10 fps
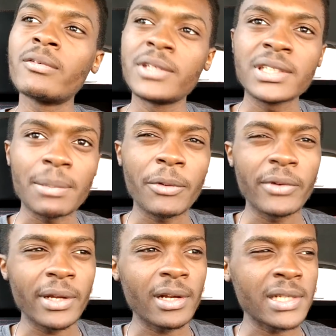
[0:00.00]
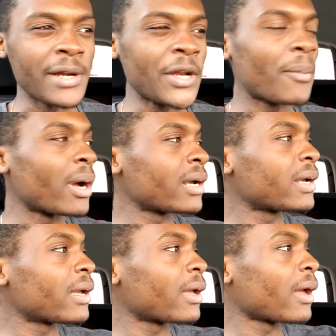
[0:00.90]
Which is a bit ridiculous, I know, but
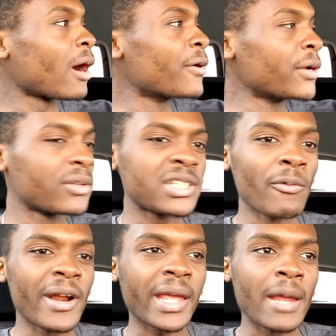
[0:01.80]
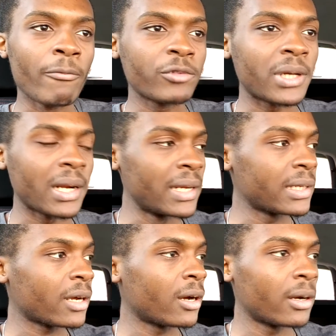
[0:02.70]
I only noticed that when I came to
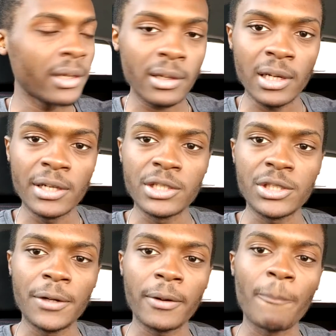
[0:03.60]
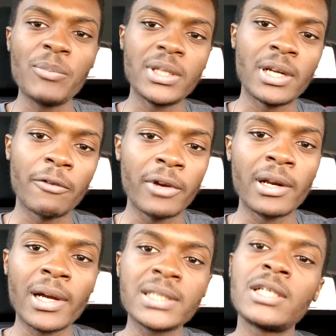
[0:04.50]
clean the car, they cleaned the interior. Then I
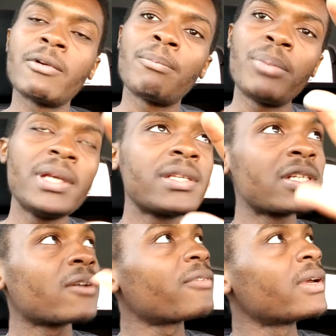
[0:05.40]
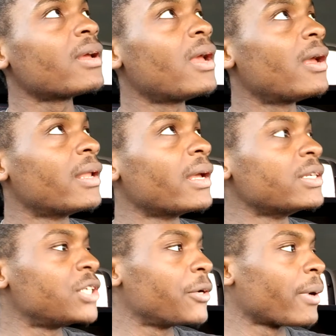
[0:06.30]
realized there were pieces of the
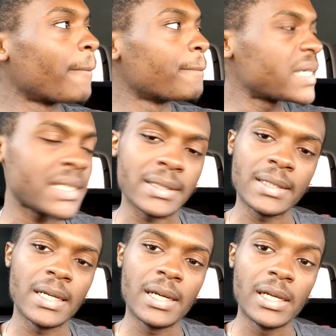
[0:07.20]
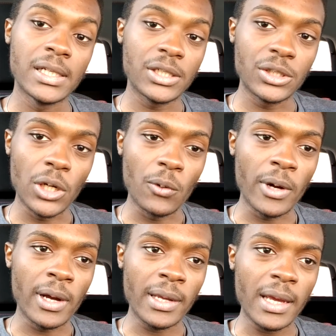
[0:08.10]
interior missing.
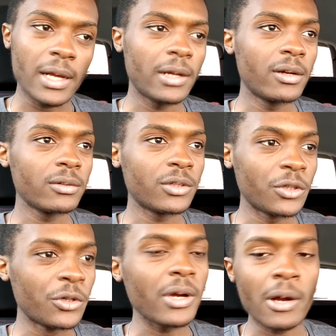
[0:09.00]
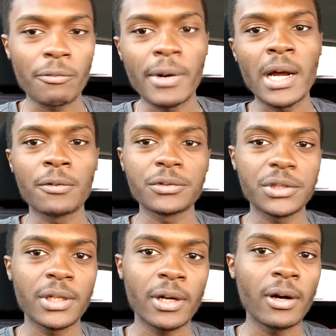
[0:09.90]
So yeah, look
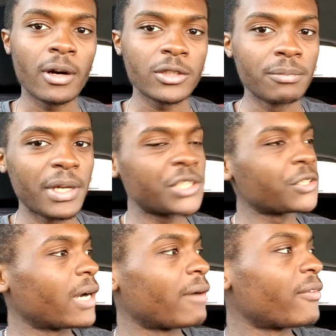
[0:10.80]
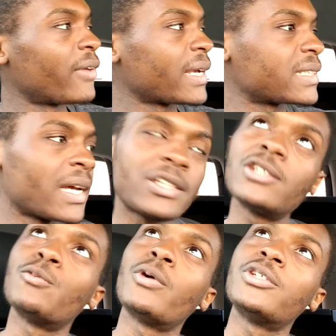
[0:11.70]
around the car to sure everything is
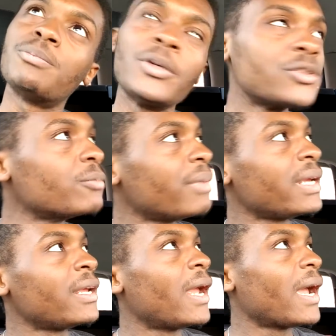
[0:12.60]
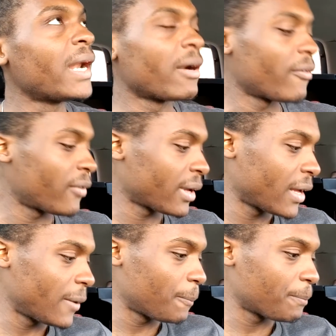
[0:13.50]
actually where it's supposed to be and everything
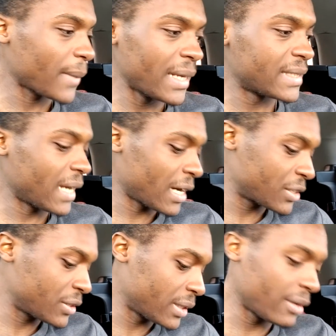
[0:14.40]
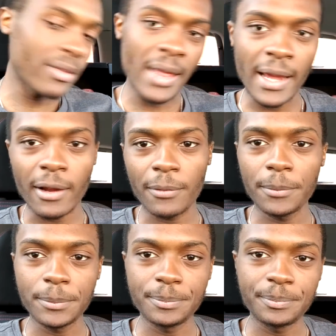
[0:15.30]
is actually there.
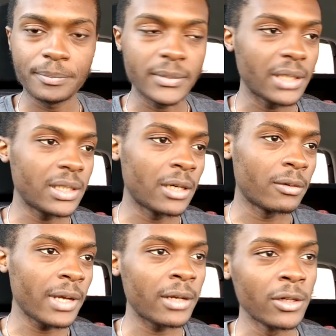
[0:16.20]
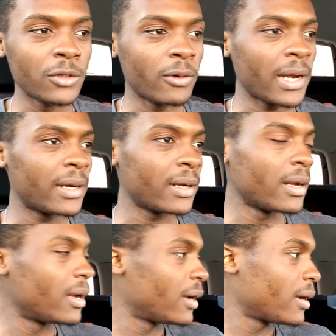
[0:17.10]
So yeah, don't do what I did.
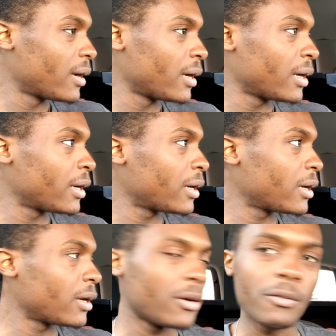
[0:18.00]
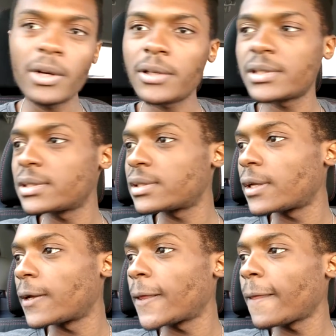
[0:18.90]
What else is
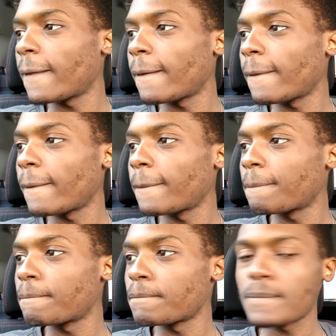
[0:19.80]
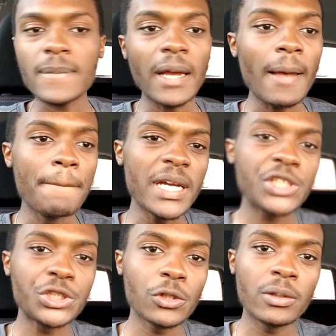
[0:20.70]
there?
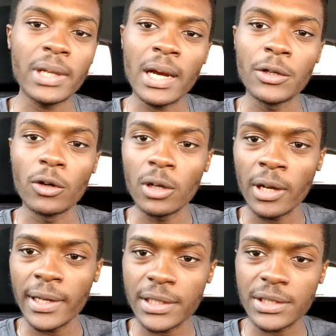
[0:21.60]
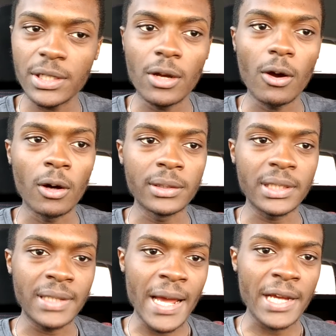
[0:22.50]
Make sure there are no lights on
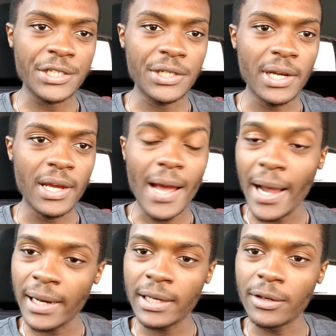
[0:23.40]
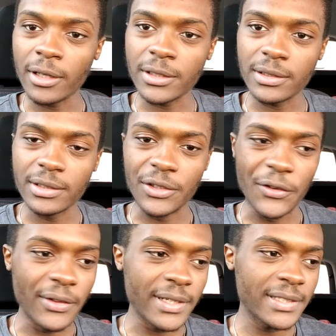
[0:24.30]
the dash. I did not
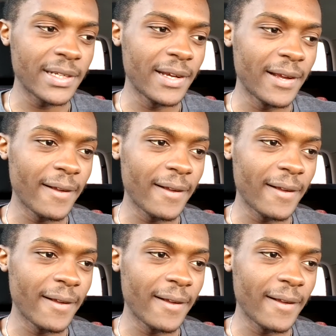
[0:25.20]
do this.